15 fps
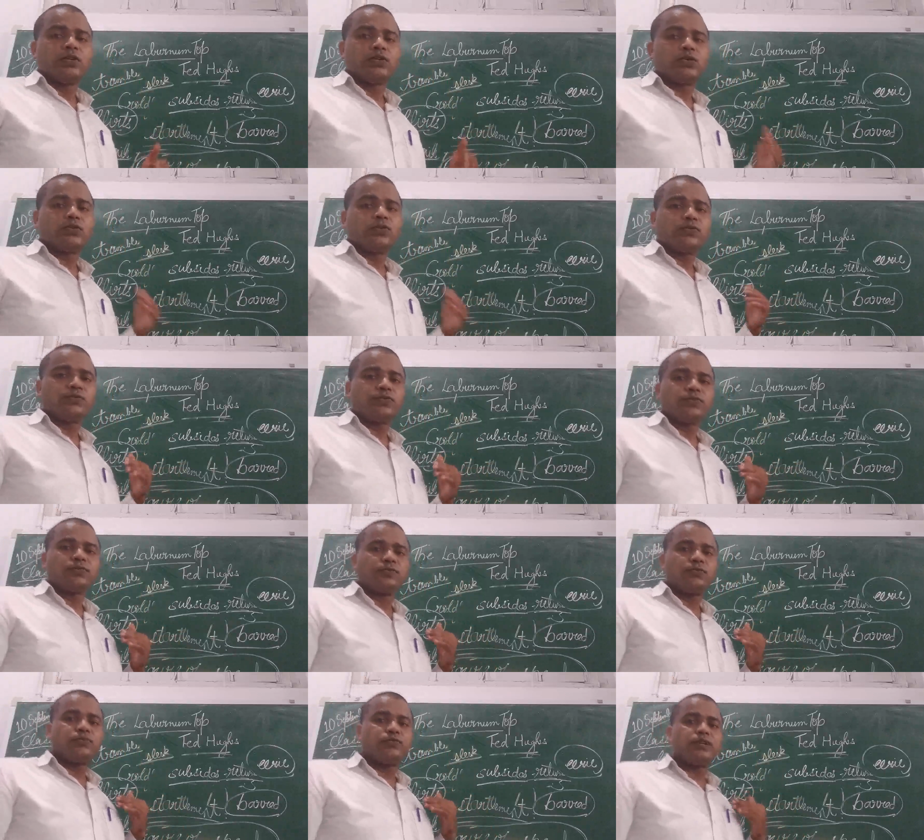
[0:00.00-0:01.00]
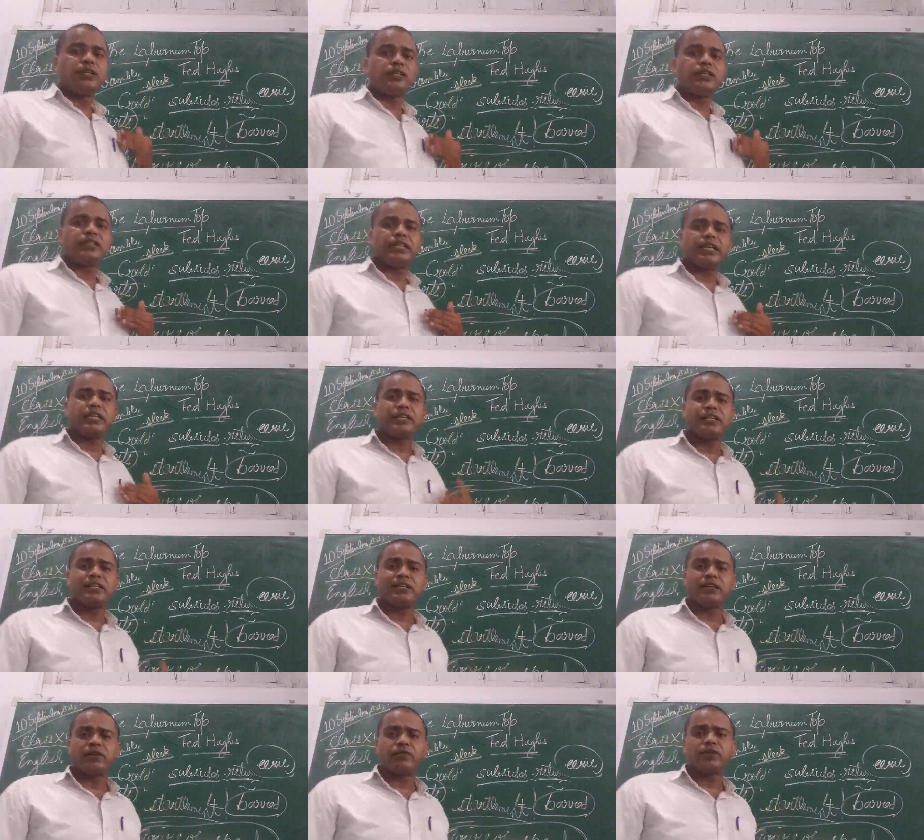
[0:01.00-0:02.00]
to feed their
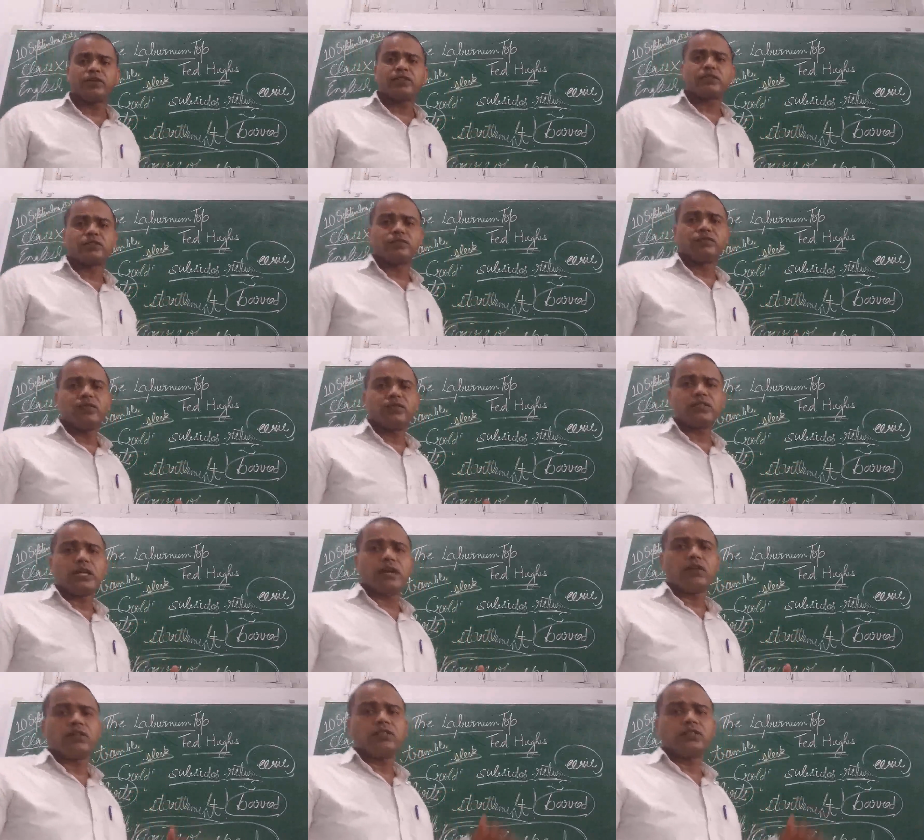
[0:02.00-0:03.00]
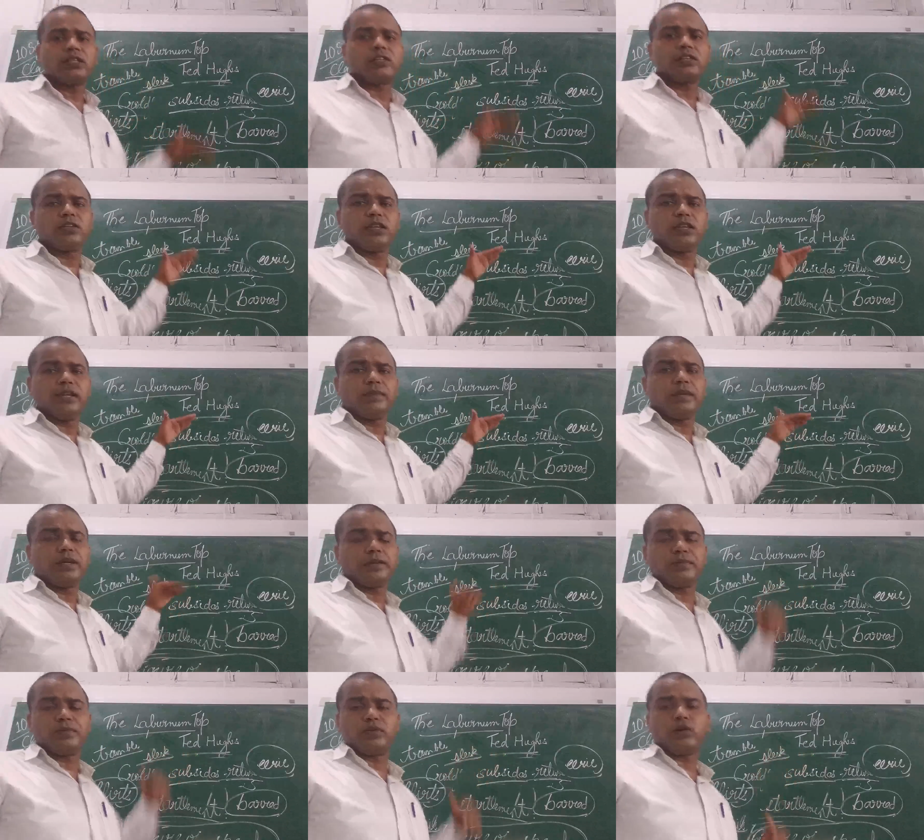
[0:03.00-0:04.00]
young ones which are on the
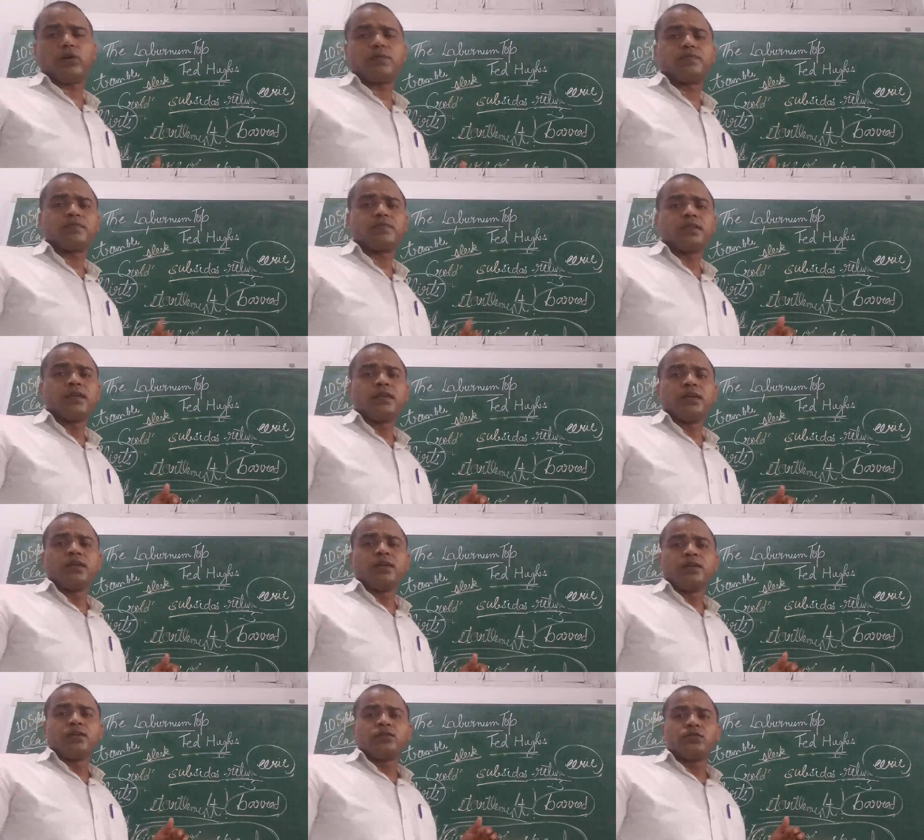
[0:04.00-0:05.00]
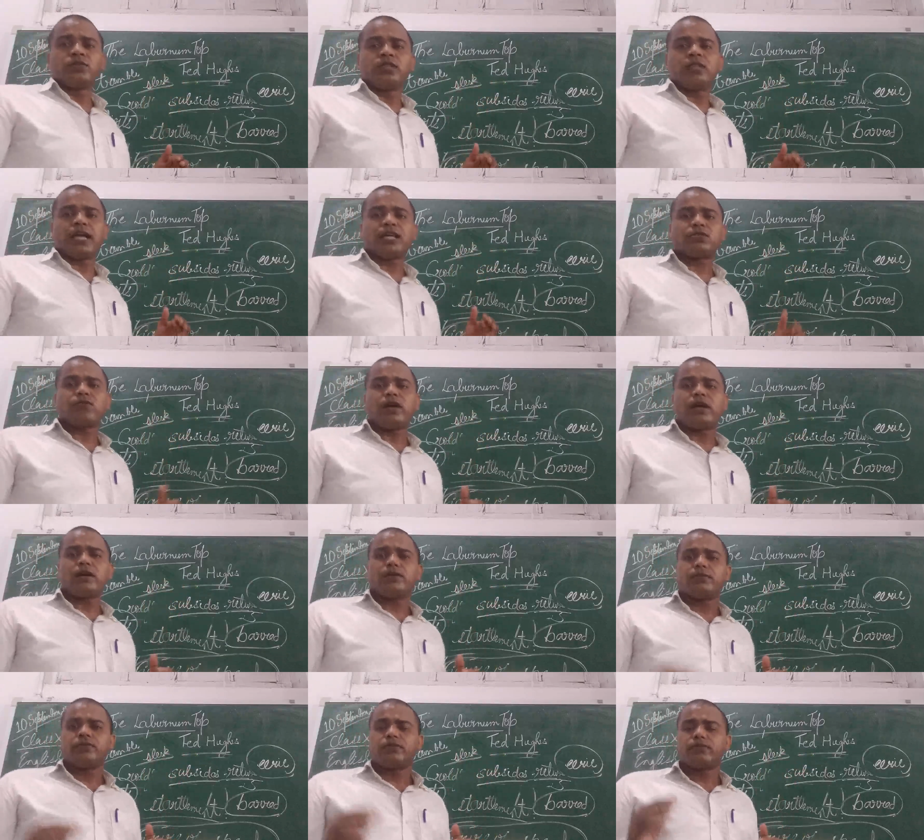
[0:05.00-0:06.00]
laburnum top. That's
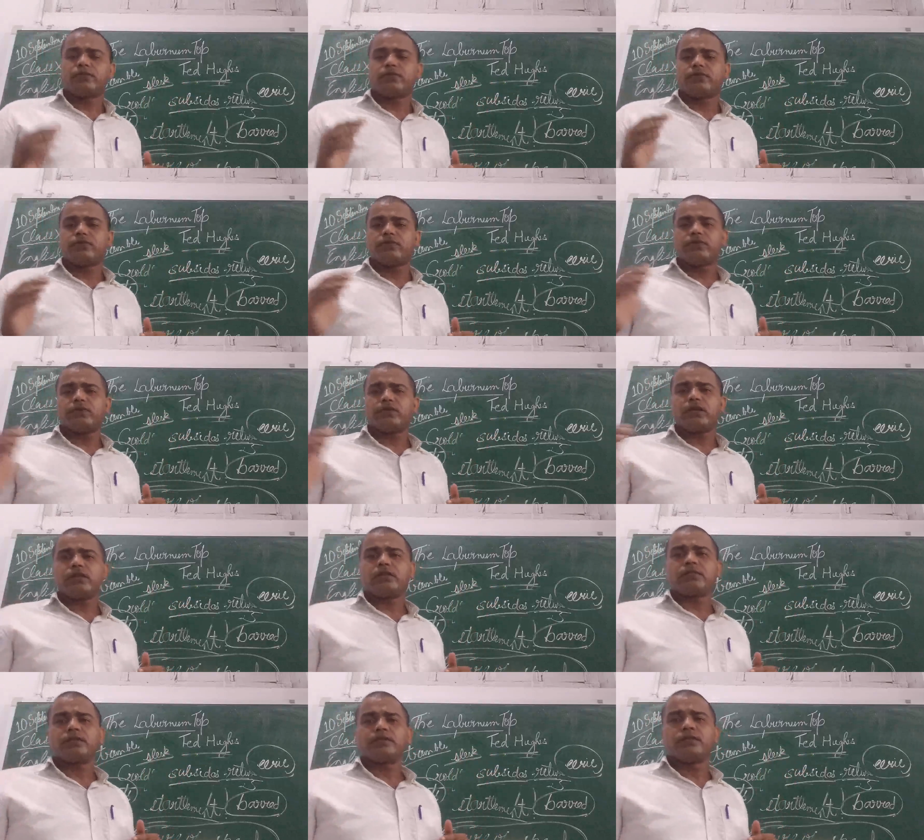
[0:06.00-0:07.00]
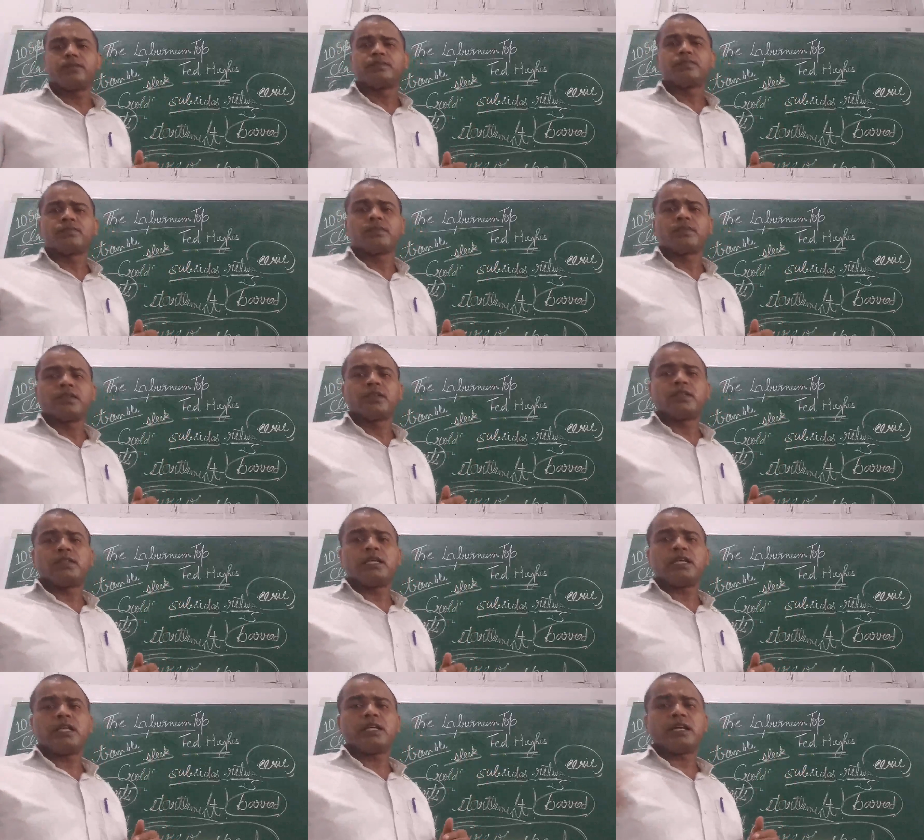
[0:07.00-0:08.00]
why when
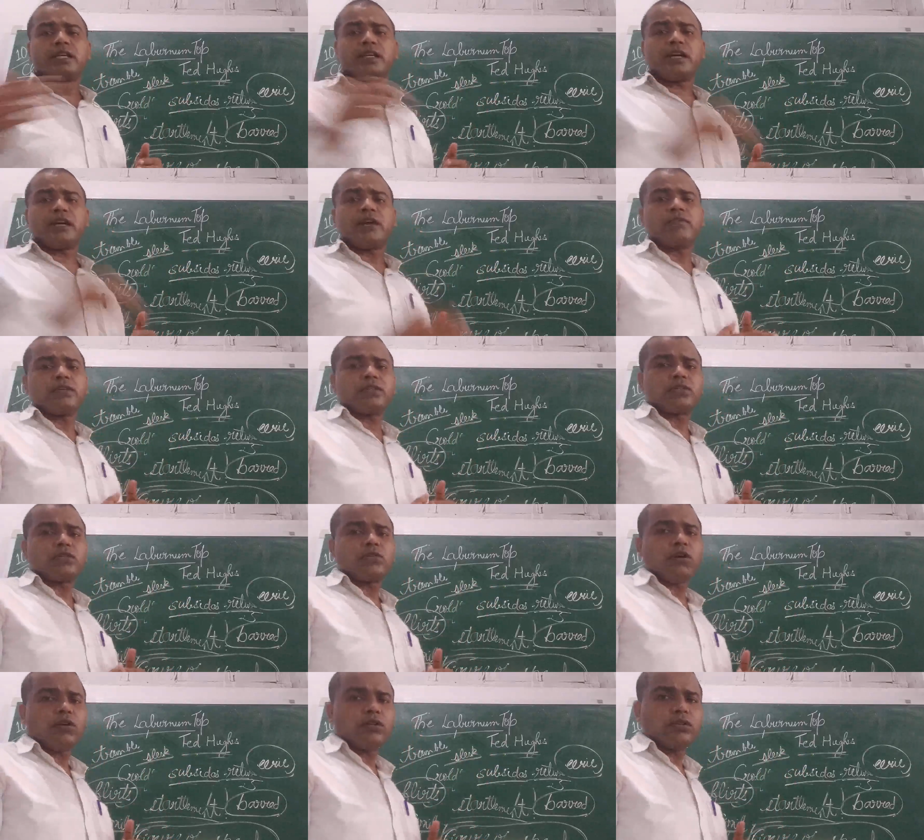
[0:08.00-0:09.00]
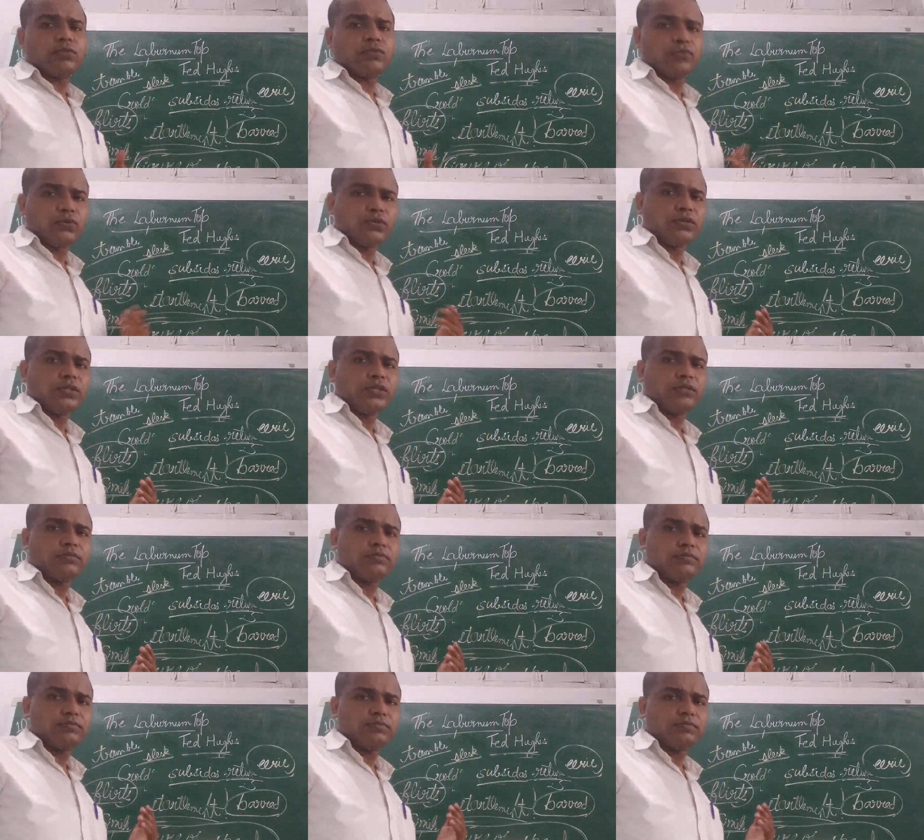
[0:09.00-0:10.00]
their young ones got the food,
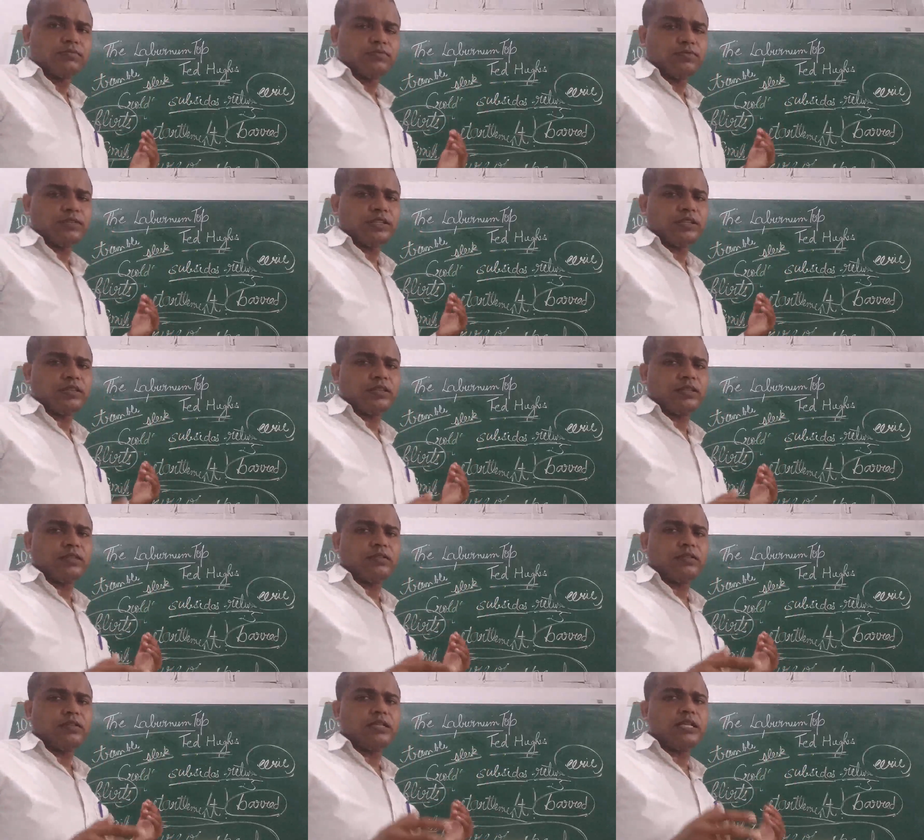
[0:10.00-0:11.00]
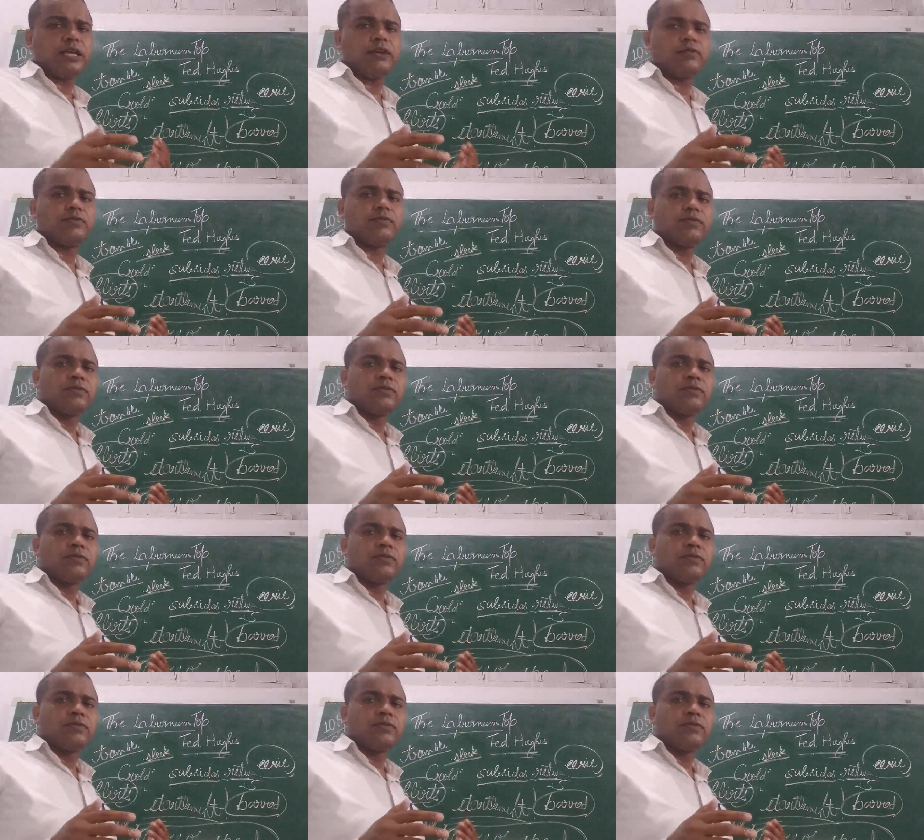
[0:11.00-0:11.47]
when they have